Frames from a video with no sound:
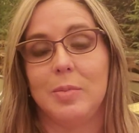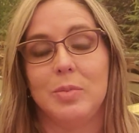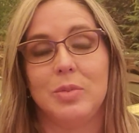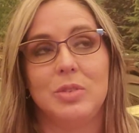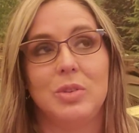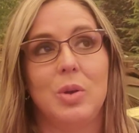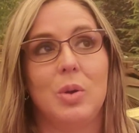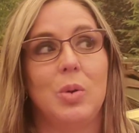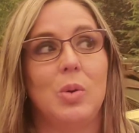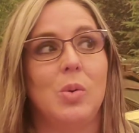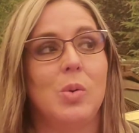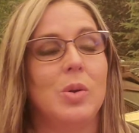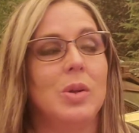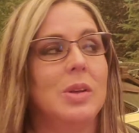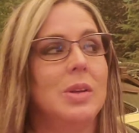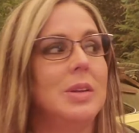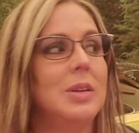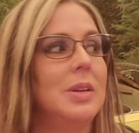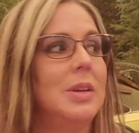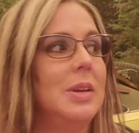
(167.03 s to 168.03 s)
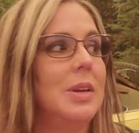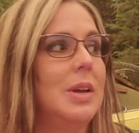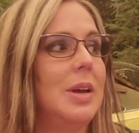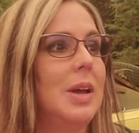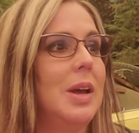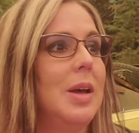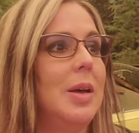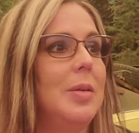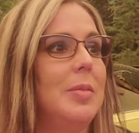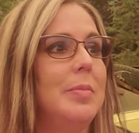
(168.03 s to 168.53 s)
So
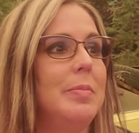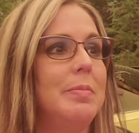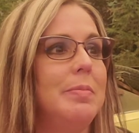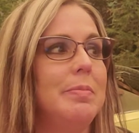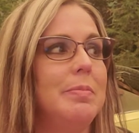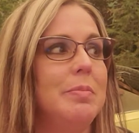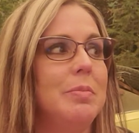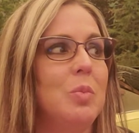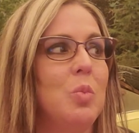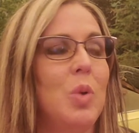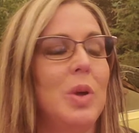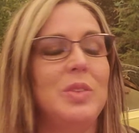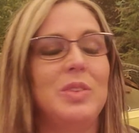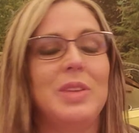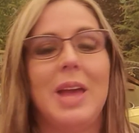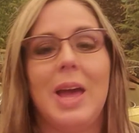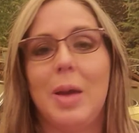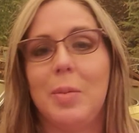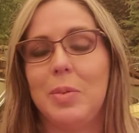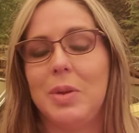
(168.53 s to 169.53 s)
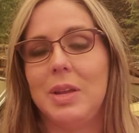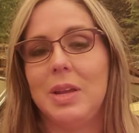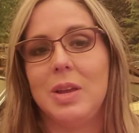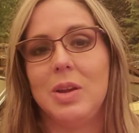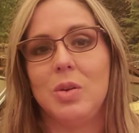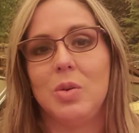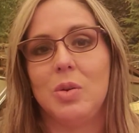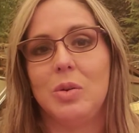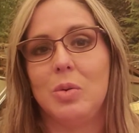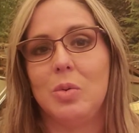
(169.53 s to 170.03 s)
um, what's happening
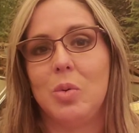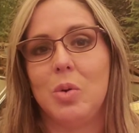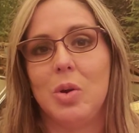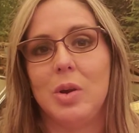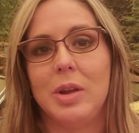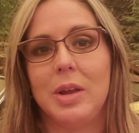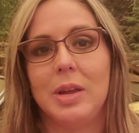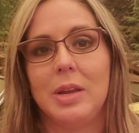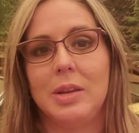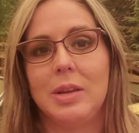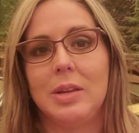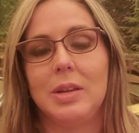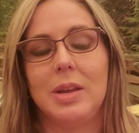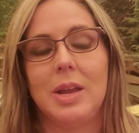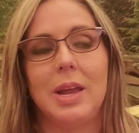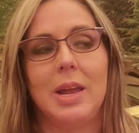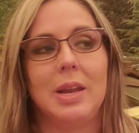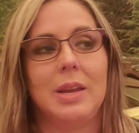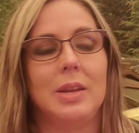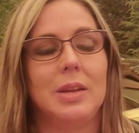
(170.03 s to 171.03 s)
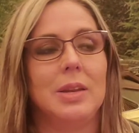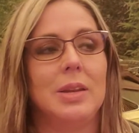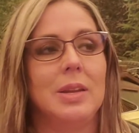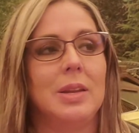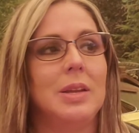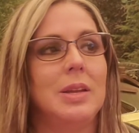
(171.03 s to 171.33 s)
here in Oregon and